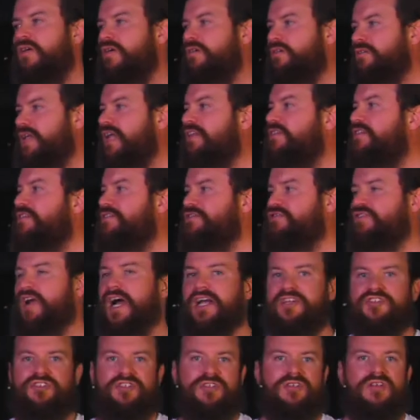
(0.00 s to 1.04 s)
or that's a
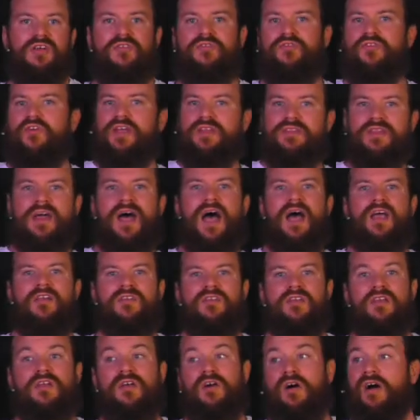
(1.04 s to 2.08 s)
distraction, avoid
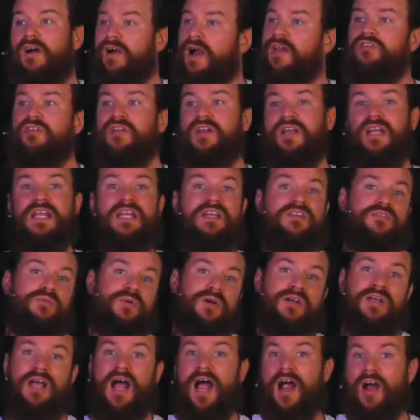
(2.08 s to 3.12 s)
that. Or that's going to lead
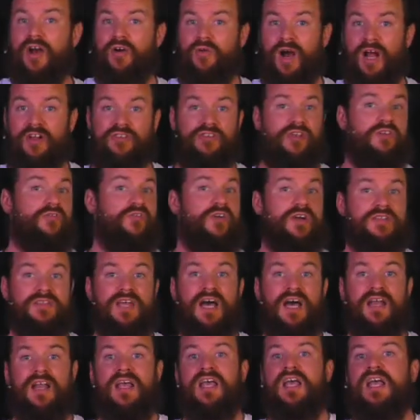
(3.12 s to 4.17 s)
into a car crash,
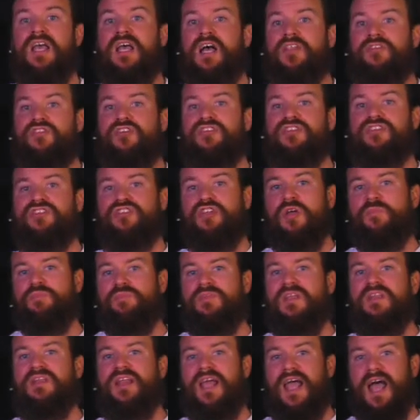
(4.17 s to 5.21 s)
avoid that. Just
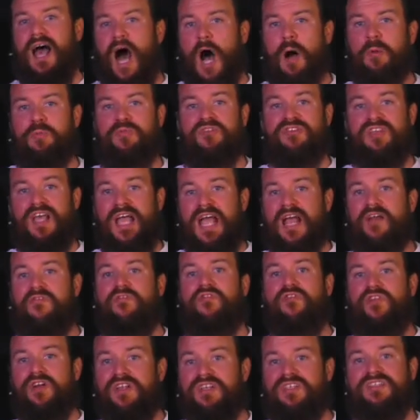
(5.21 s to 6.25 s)
something that helps us
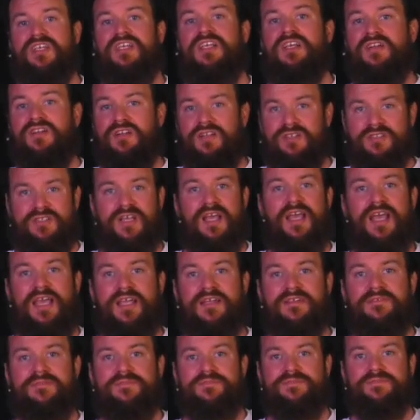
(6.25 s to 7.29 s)
every single
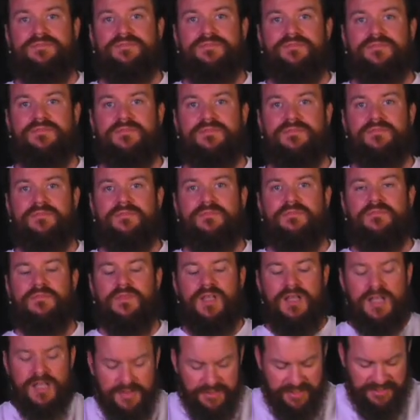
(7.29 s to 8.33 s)
day
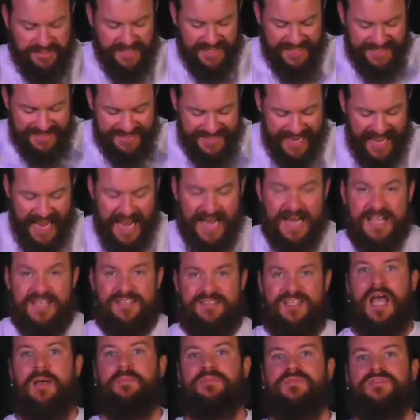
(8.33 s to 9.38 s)
to take daily
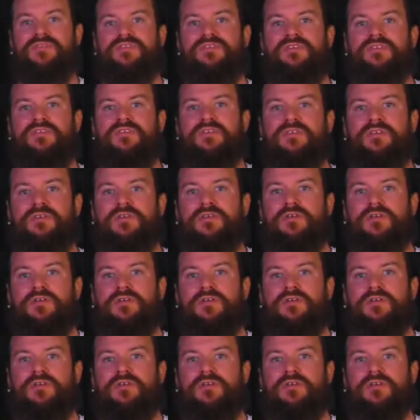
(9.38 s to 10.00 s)
steps